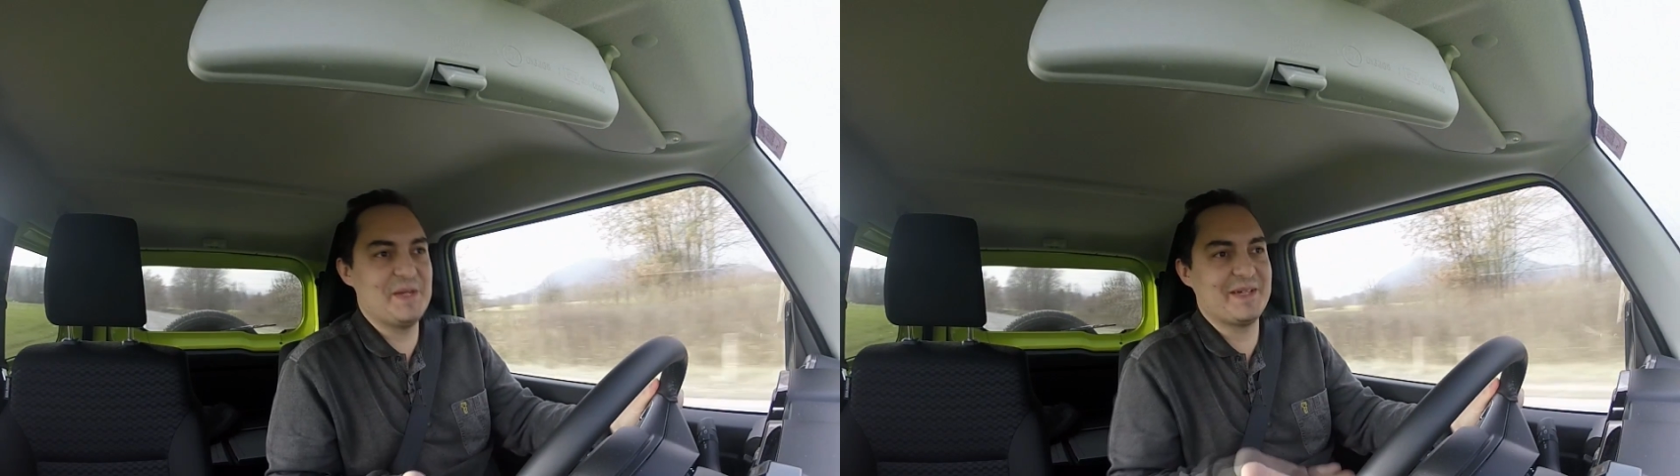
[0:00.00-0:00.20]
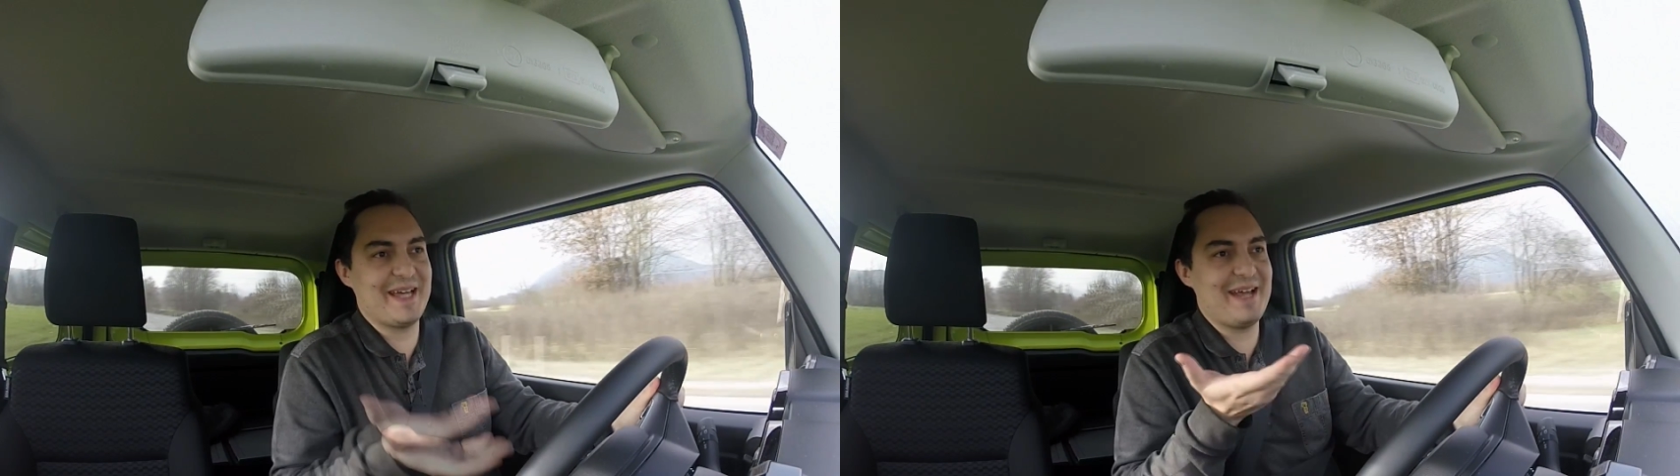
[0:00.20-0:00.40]

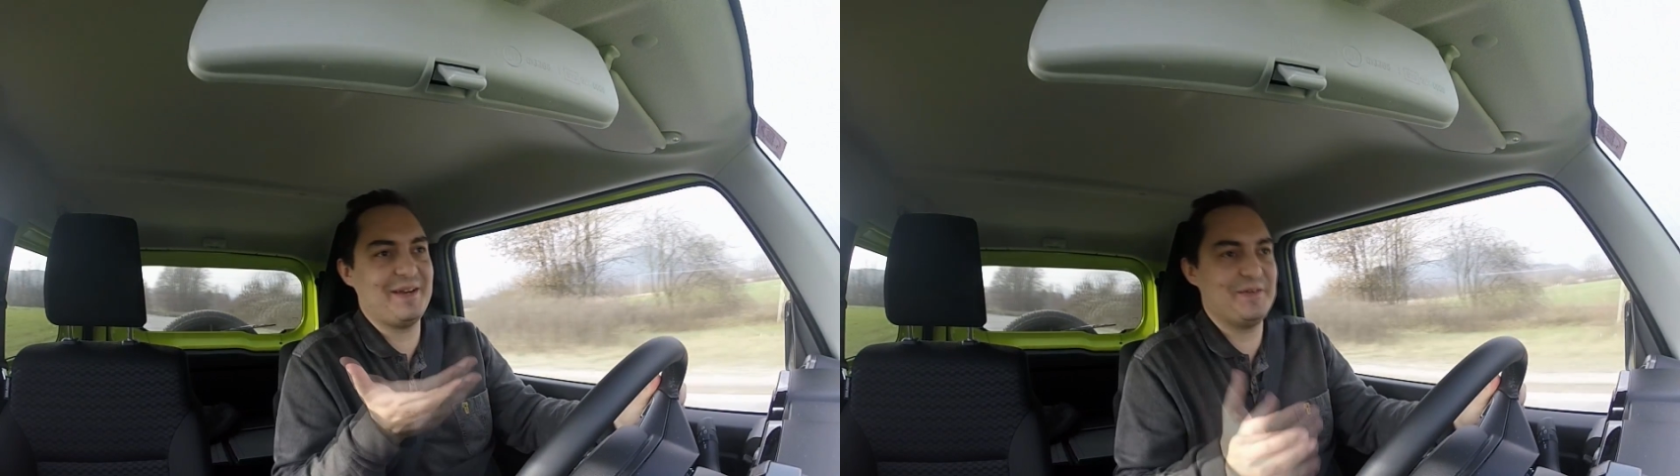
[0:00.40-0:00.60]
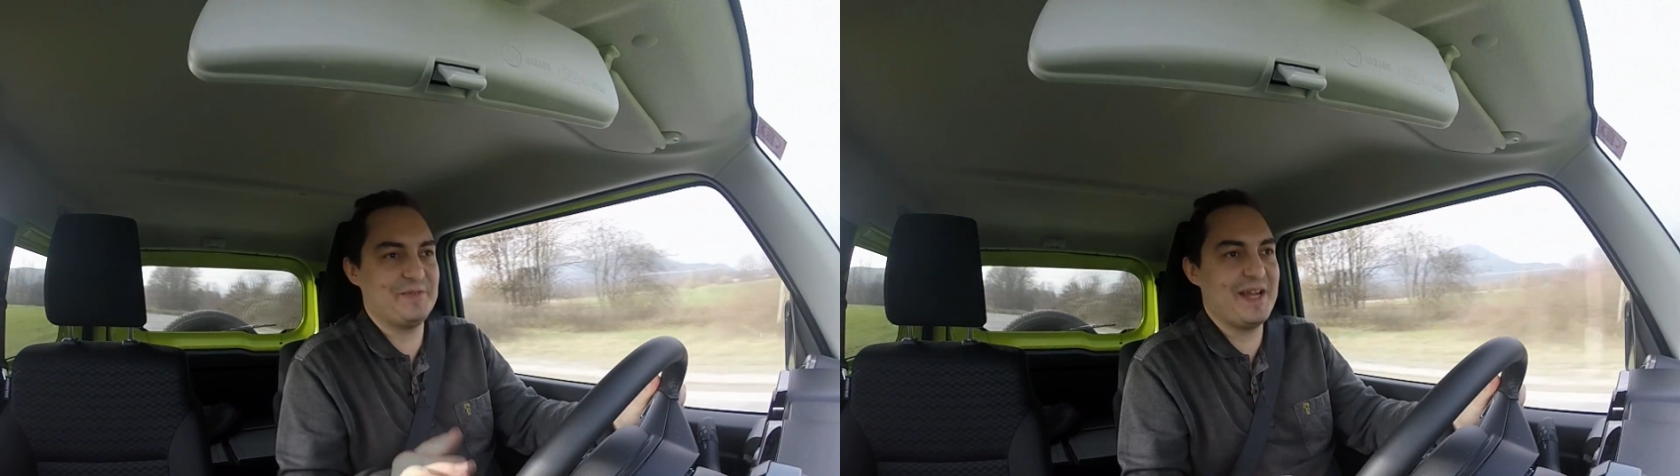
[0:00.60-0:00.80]
you
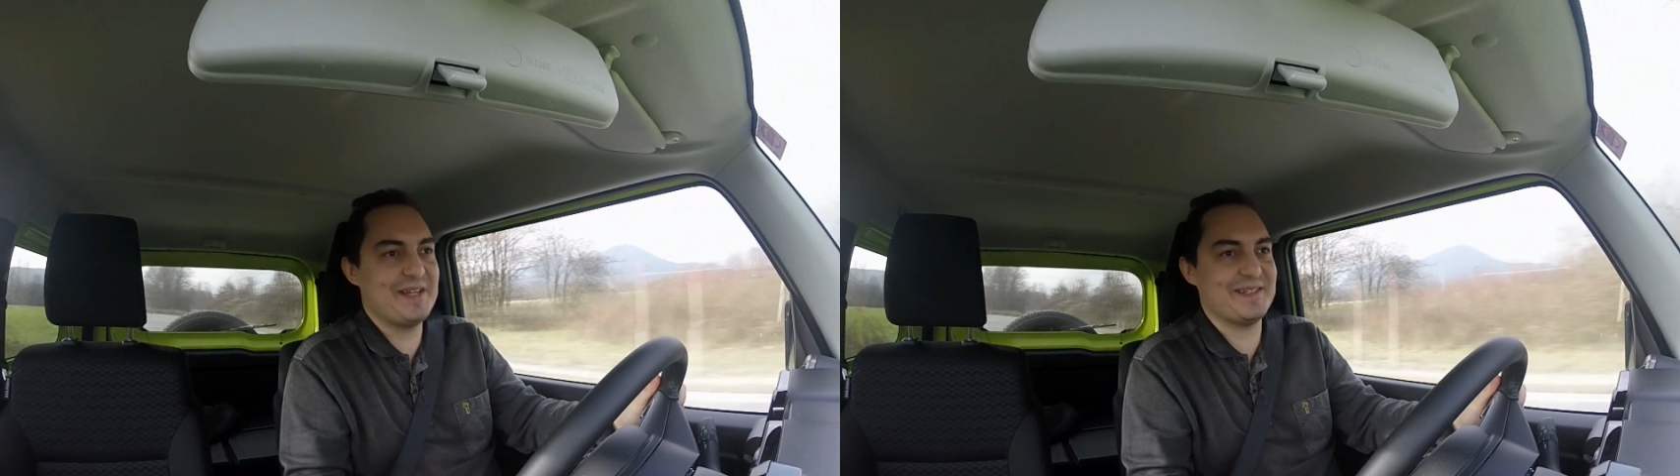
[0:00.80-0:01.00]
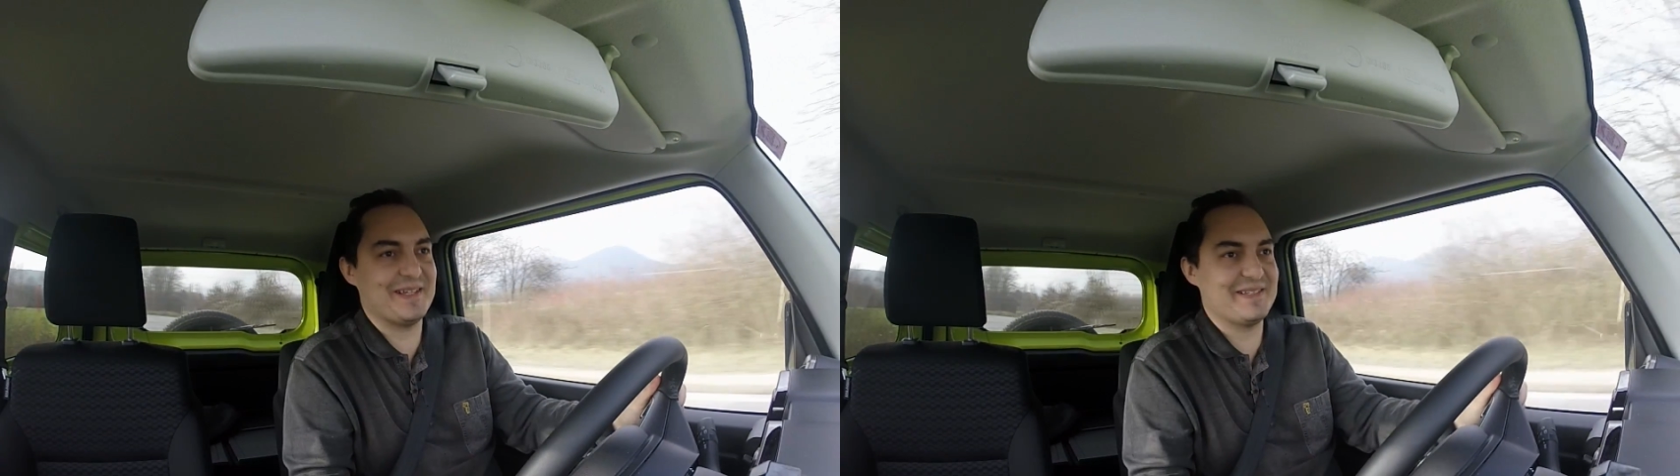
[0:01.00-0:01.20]
cannot
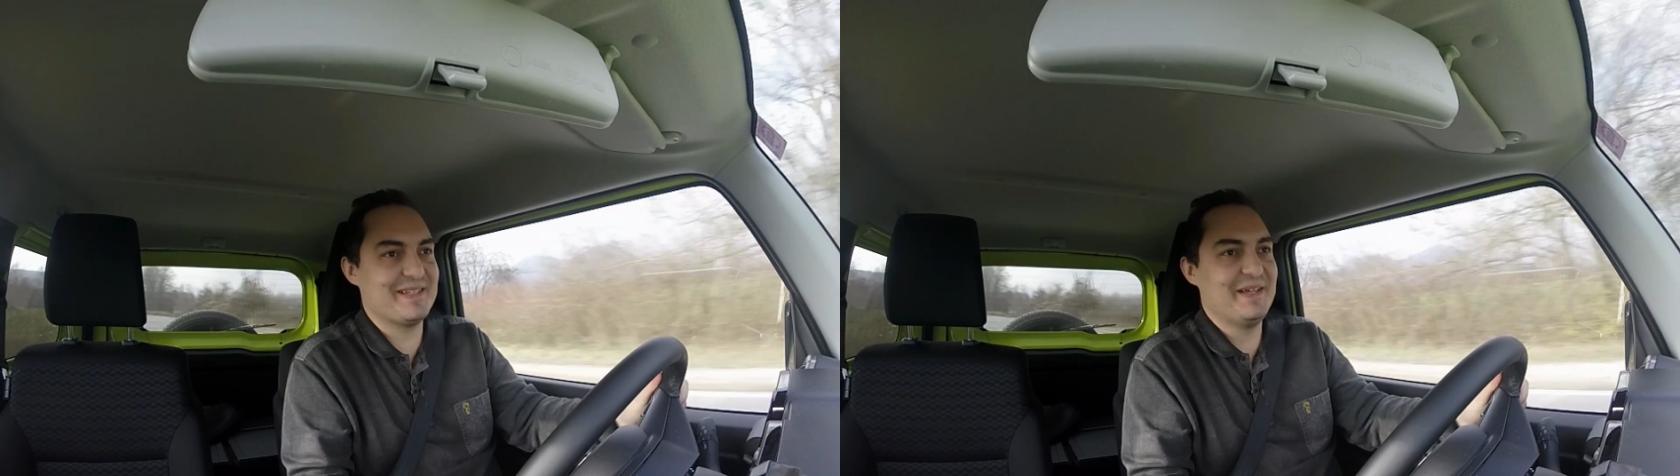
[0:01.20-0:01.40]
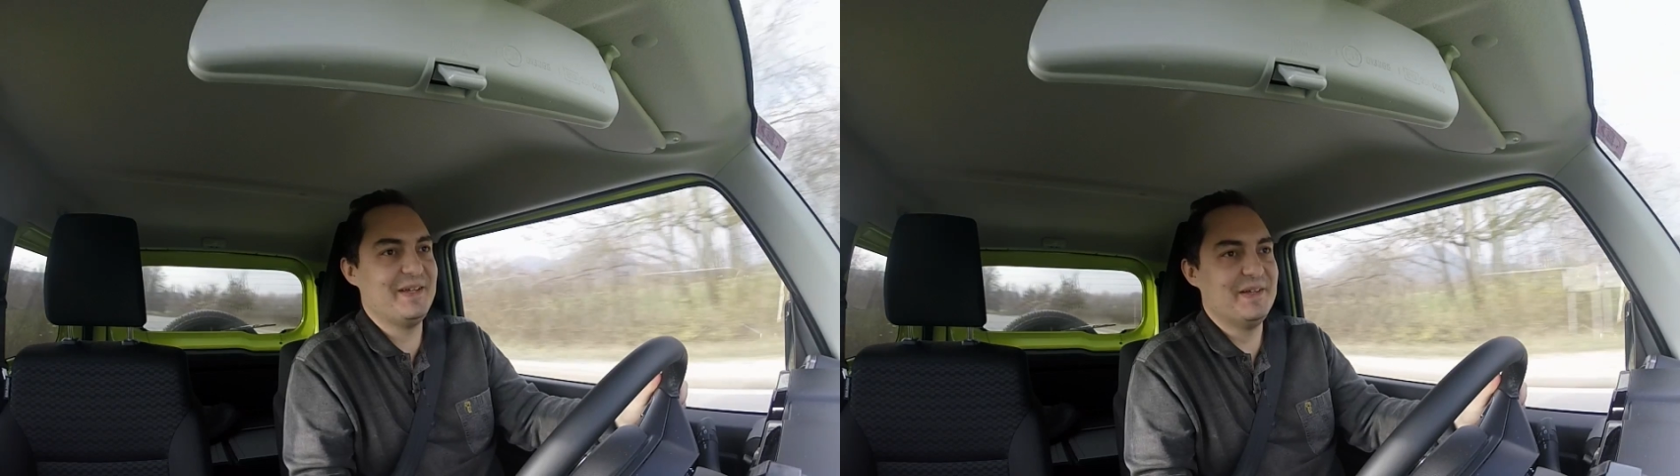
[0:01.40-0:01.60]
raise it.